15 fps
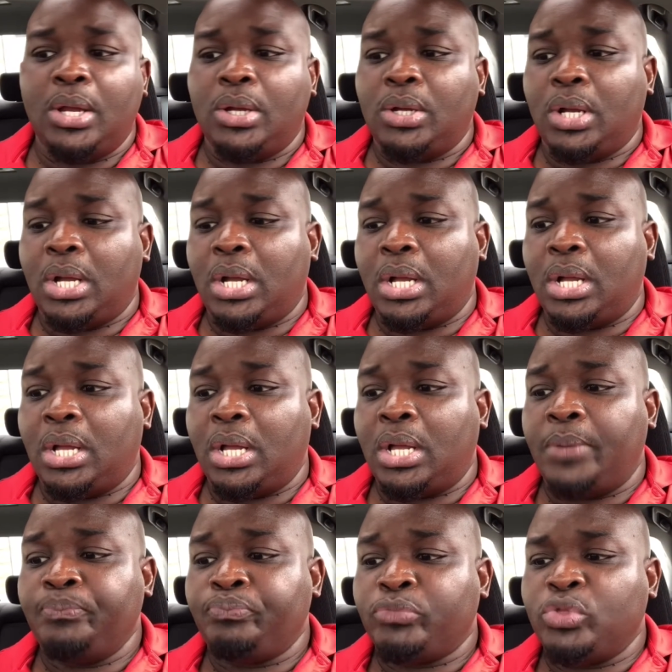
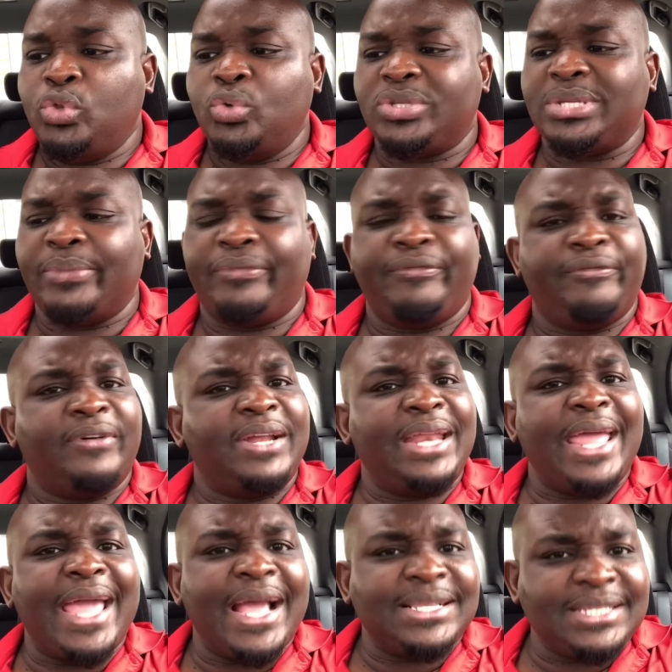Do some fun
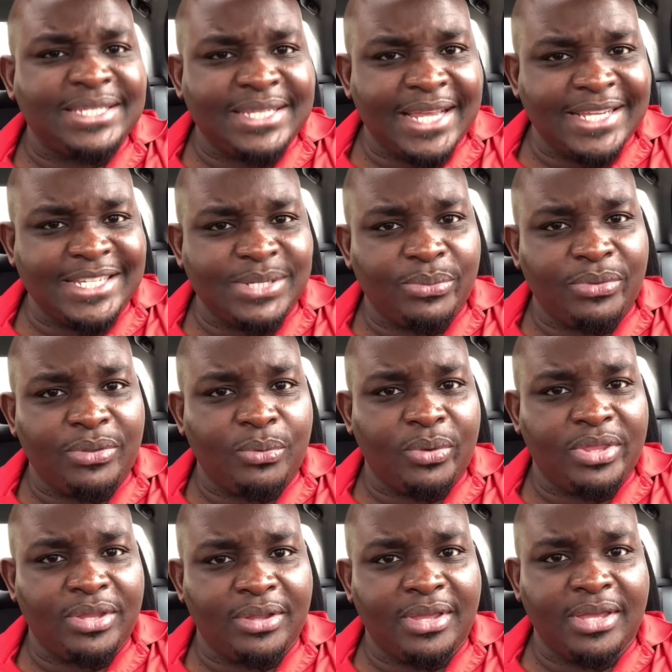exercises
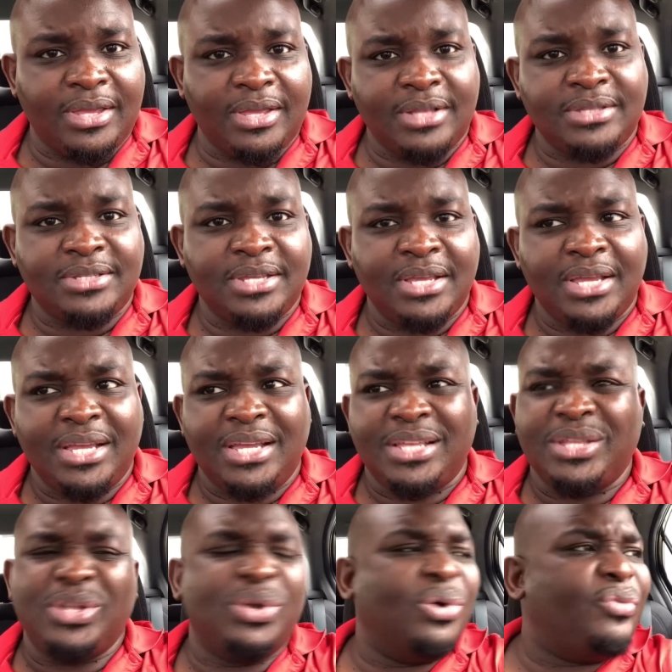with your kids.
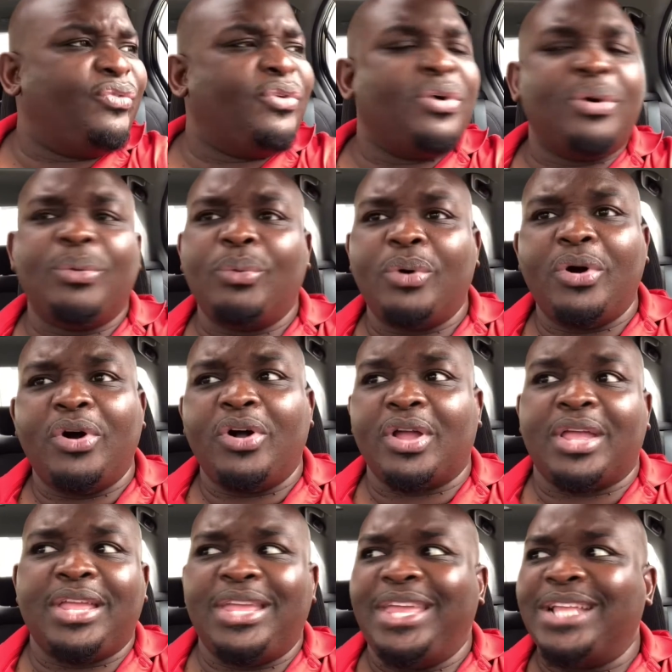Go for a
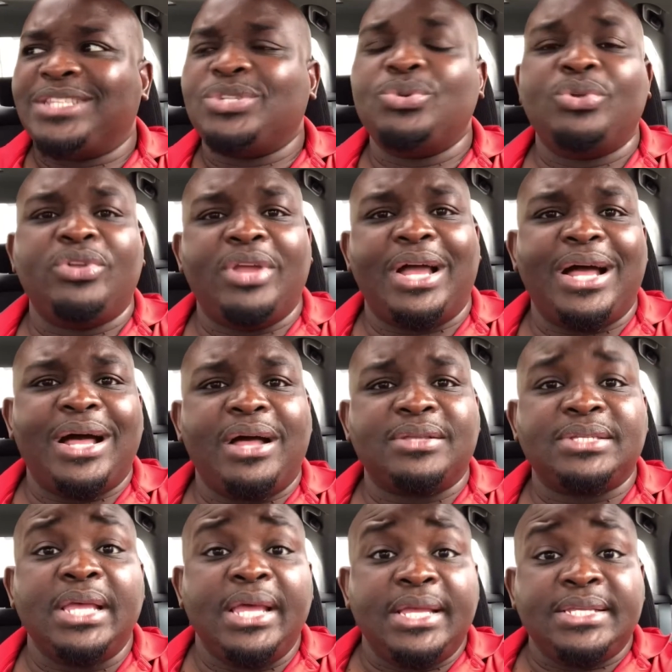walk. Get to know your
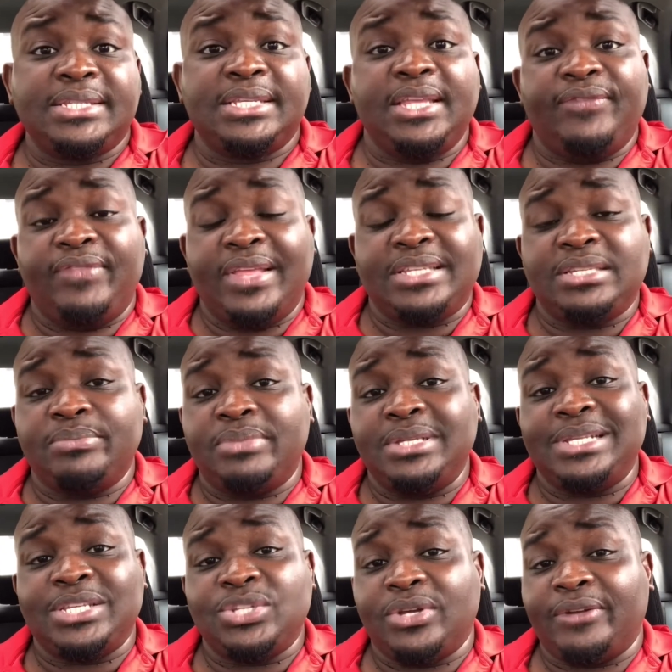house. See if there's some things
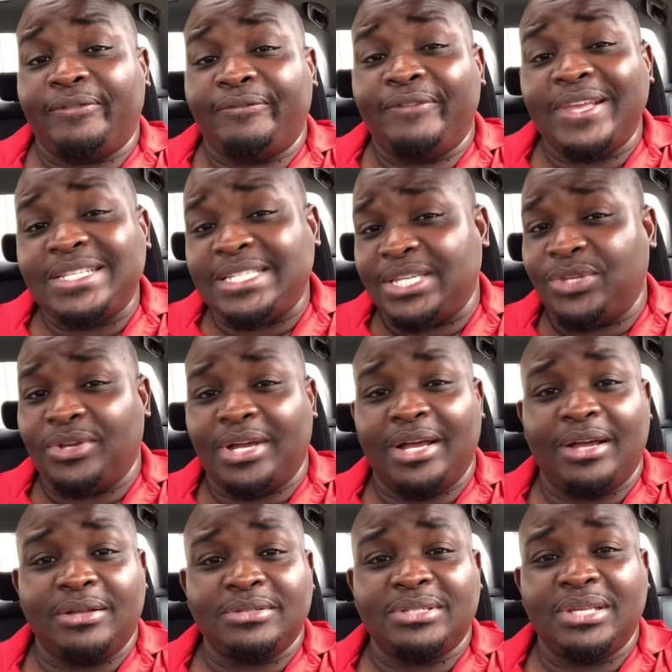that you could fix in your
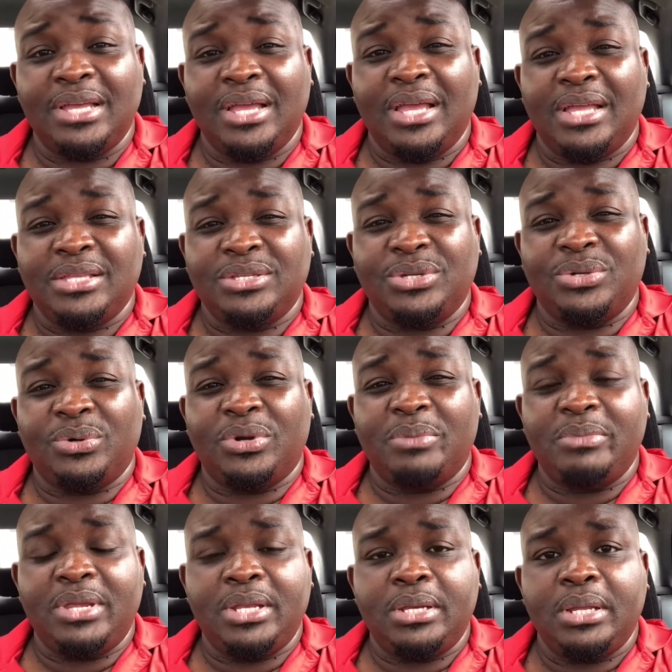house. Do you know what I
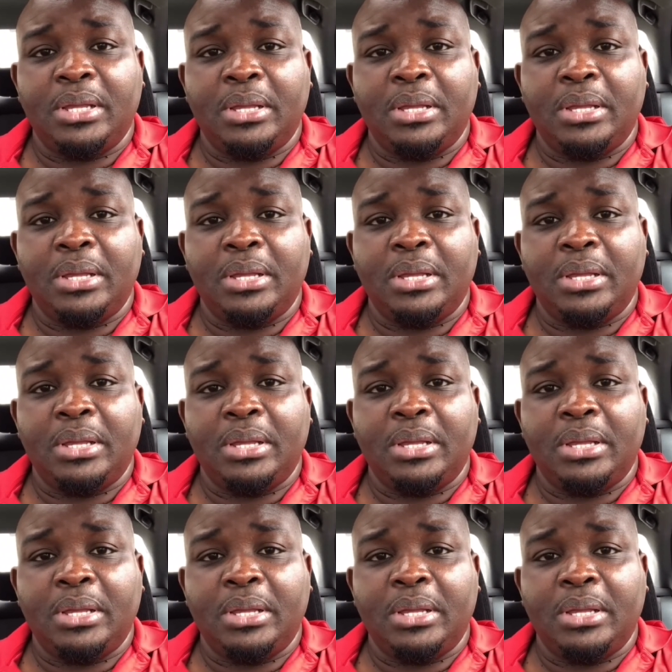mean?